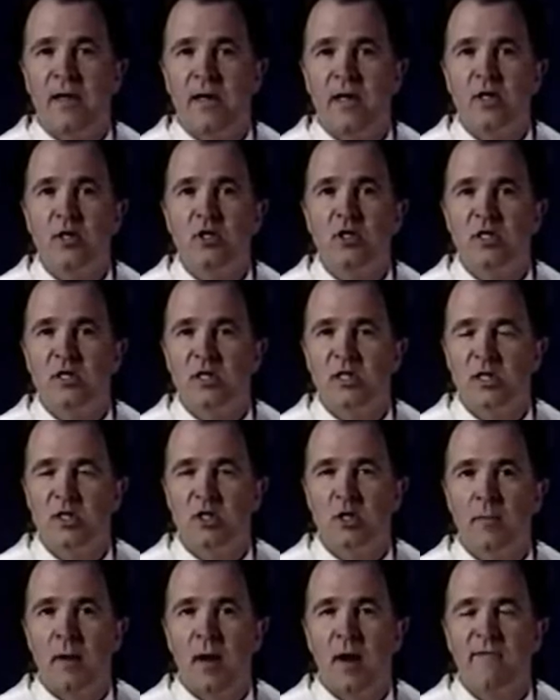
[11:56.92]
the energy
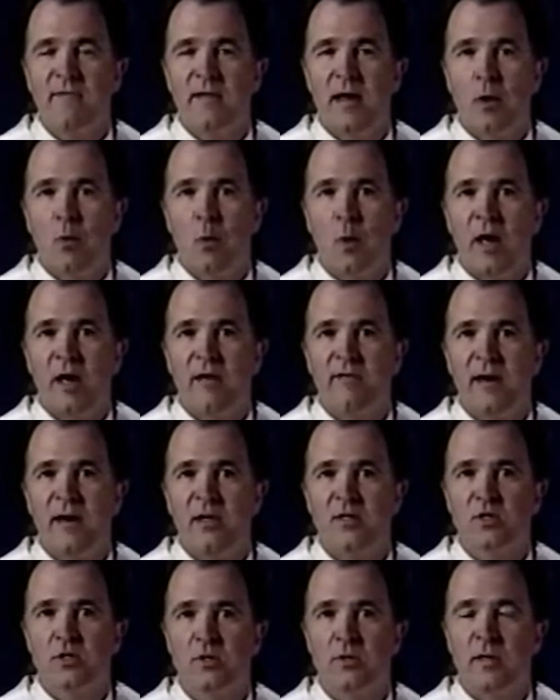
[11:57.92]
system of that wave
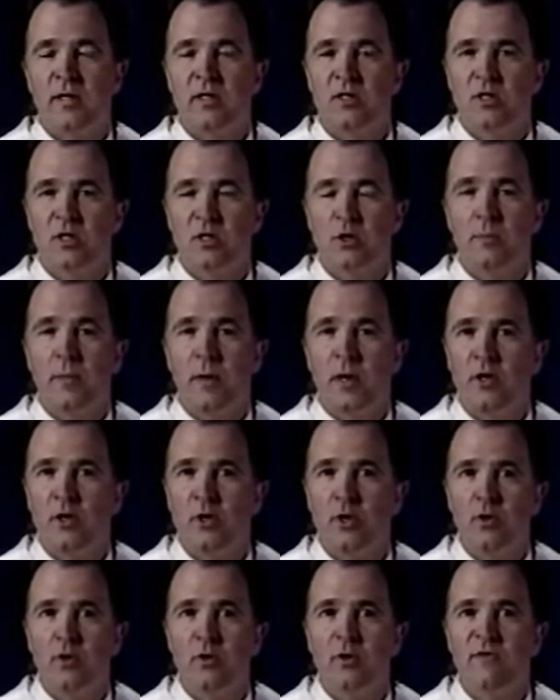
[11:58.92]
has to assume a
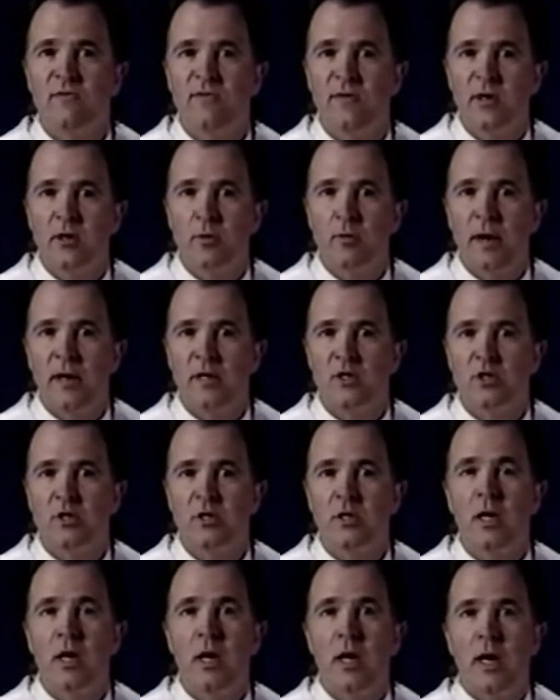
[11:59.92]
new configuration
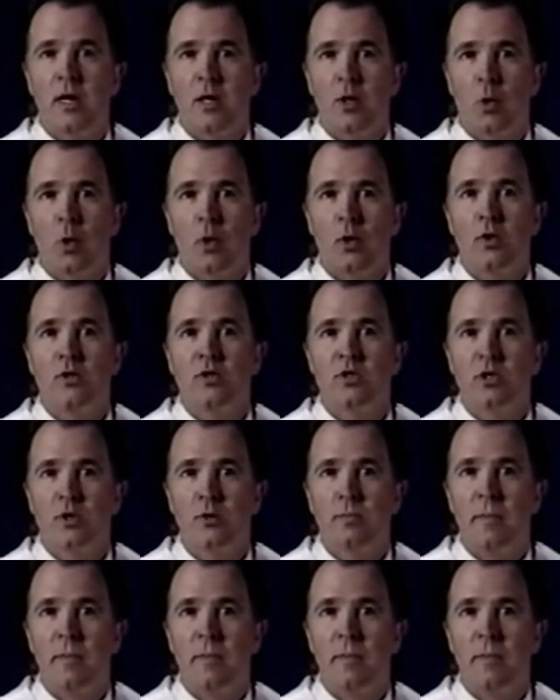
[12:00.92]
in order to